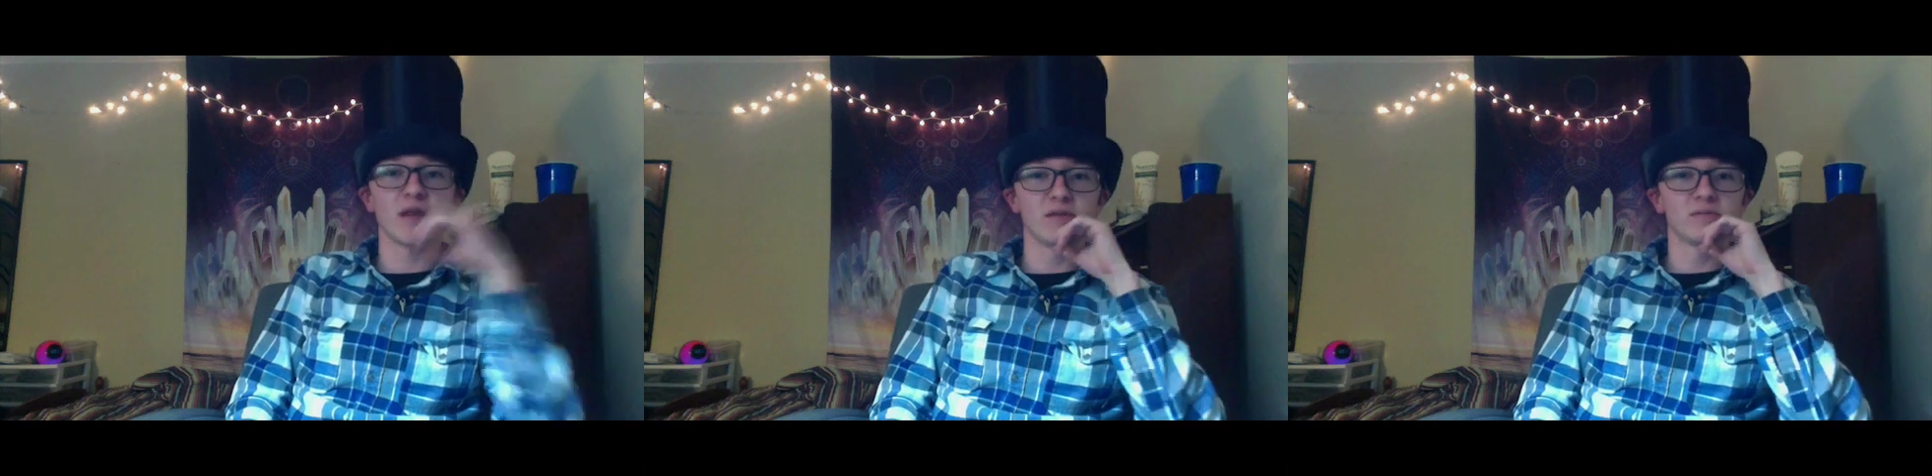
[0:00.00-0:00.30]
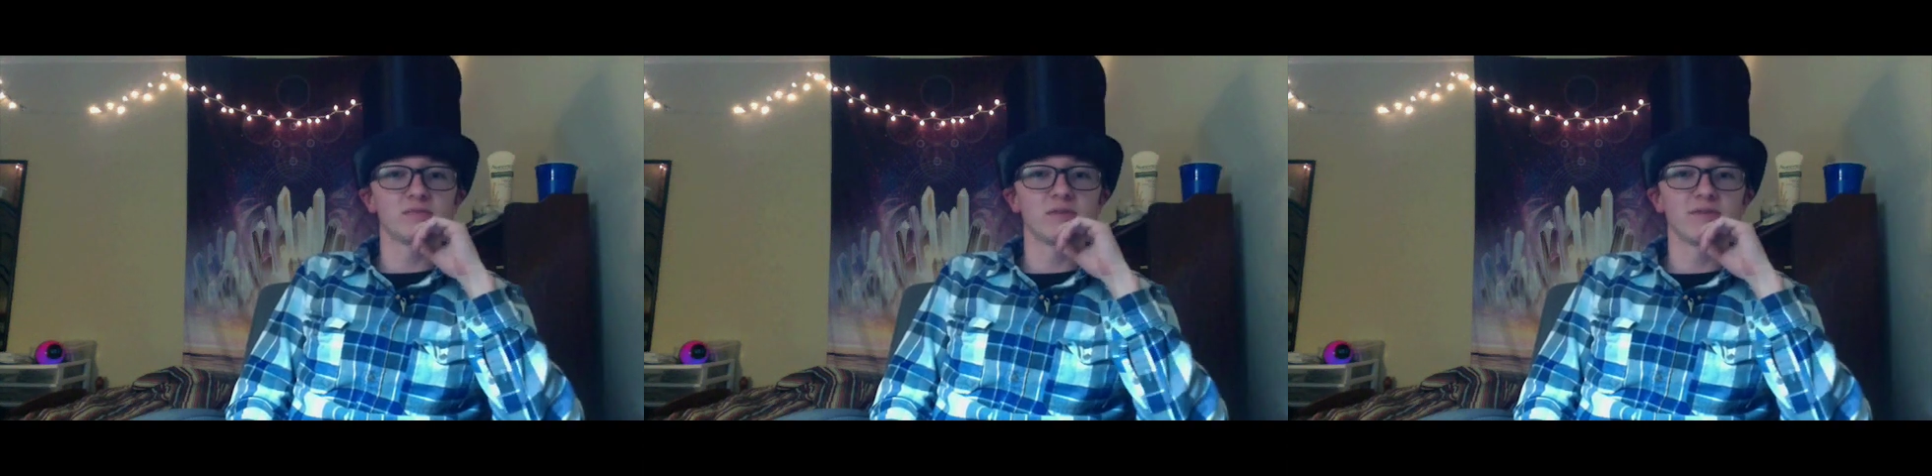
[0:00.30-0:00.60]
in
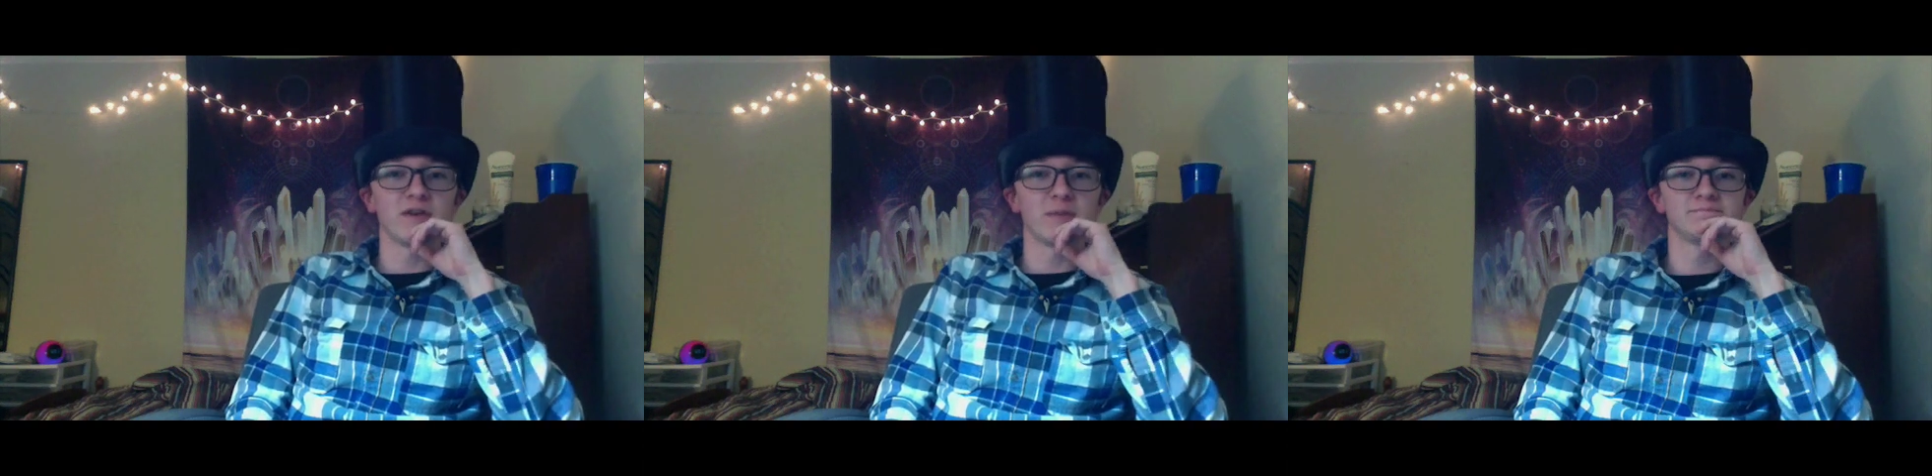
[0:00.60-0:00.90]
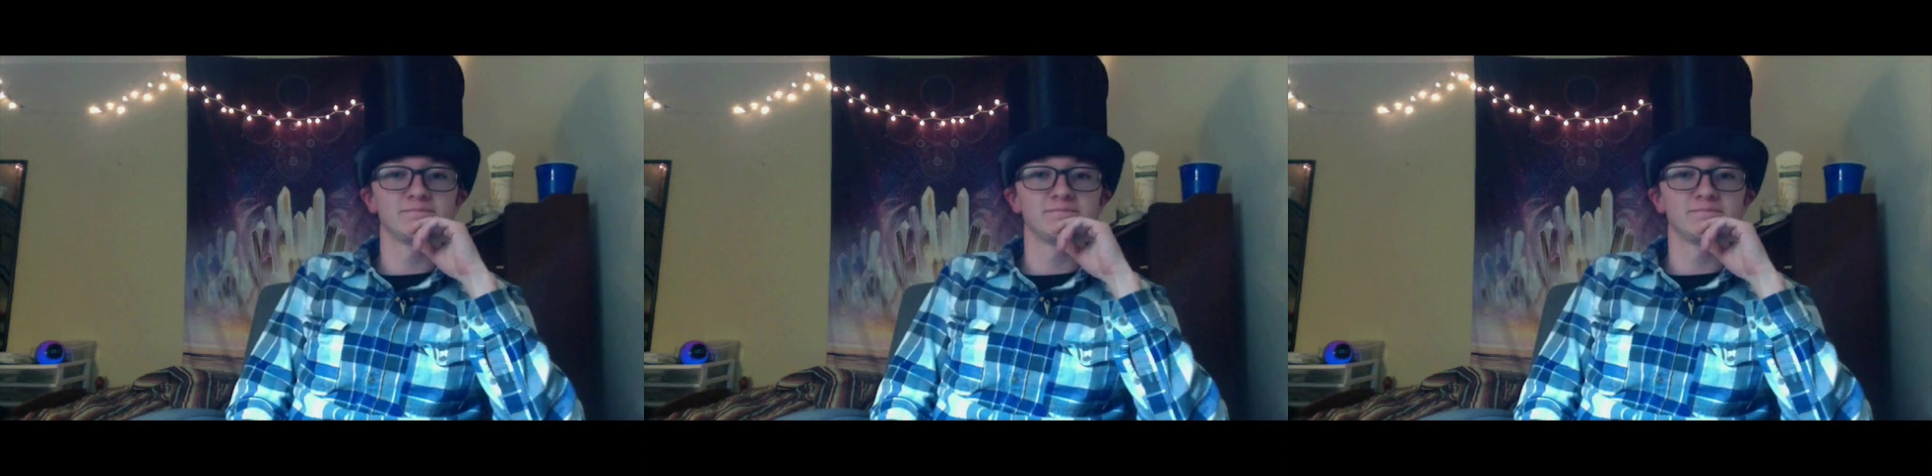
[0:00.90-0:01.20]
front of me
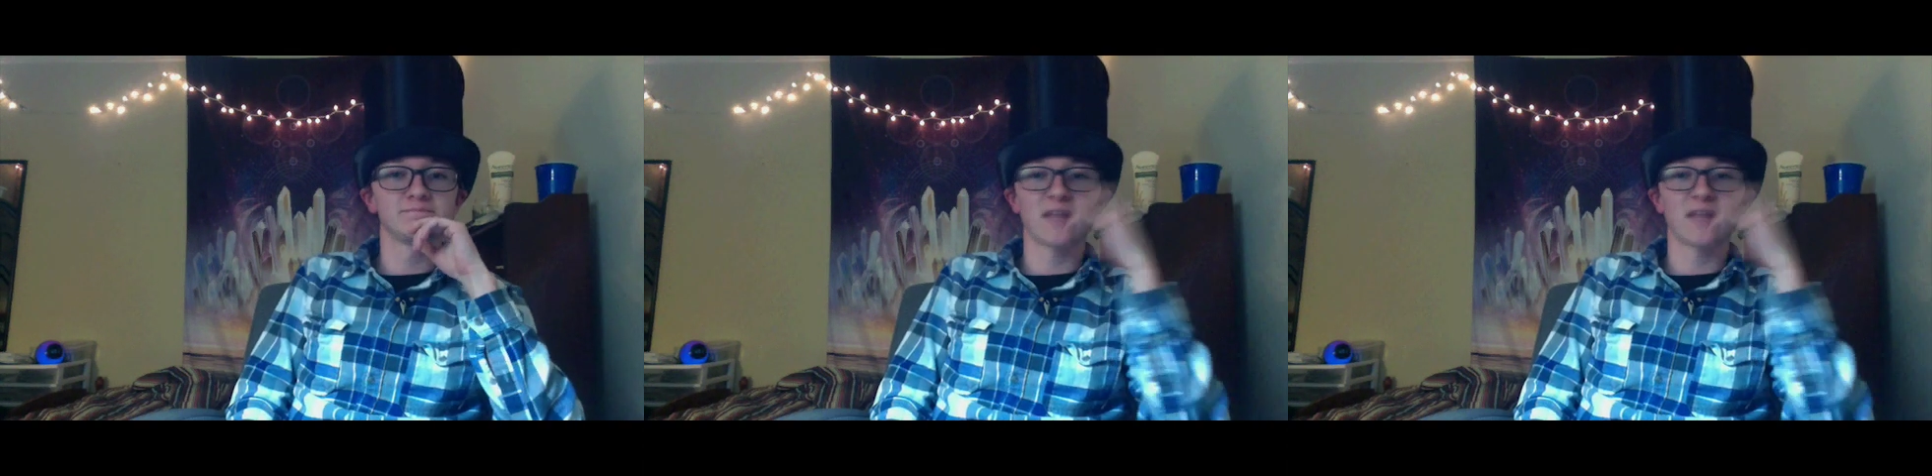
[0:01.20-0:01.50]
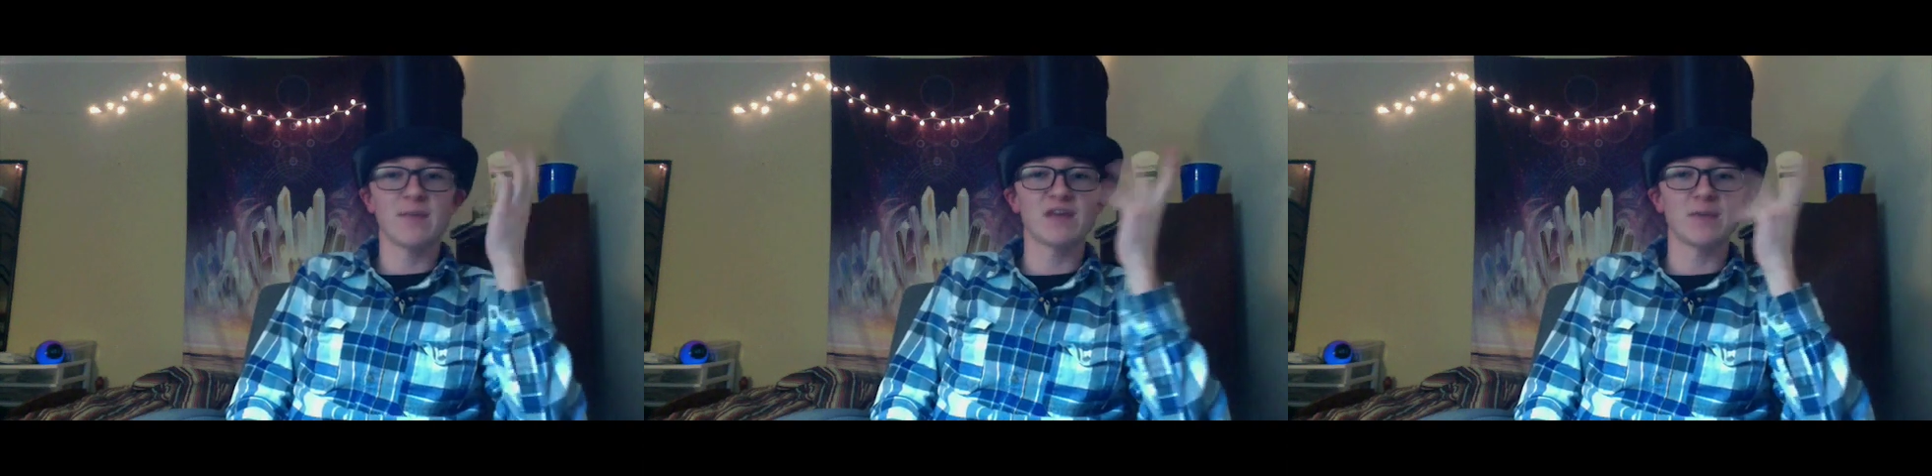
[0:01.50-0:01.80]
that I'm
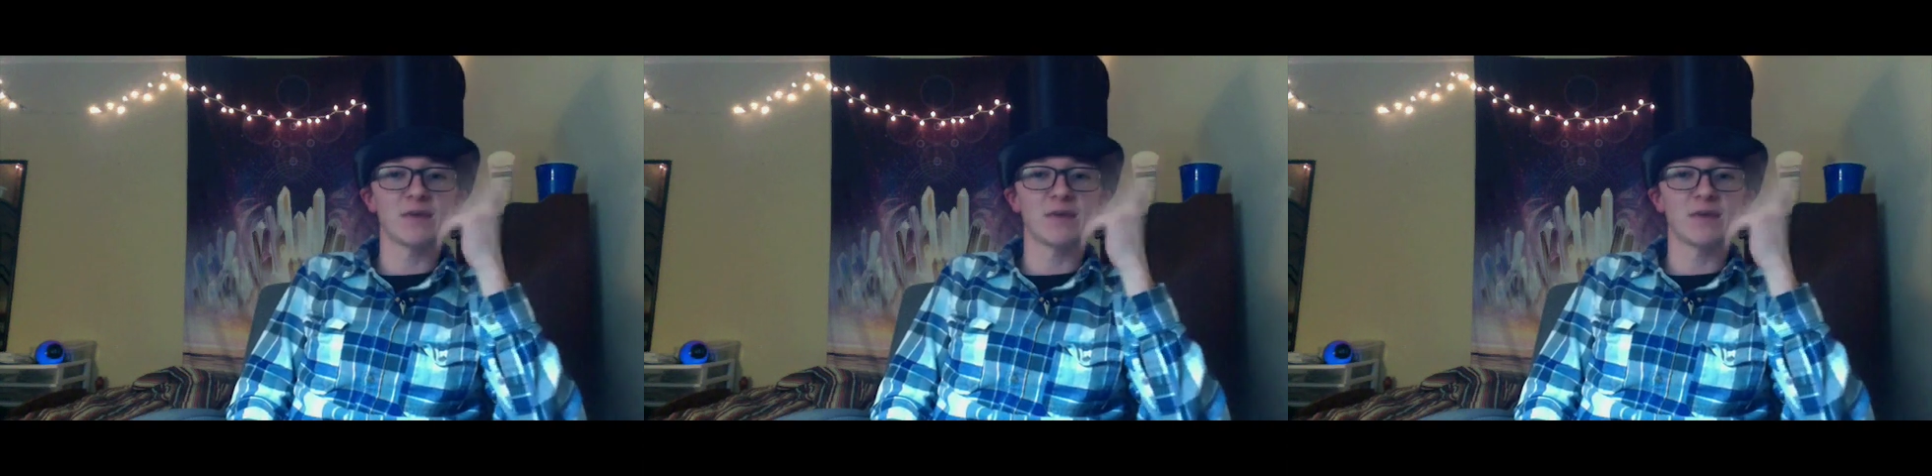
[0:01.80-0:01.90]
stopping at.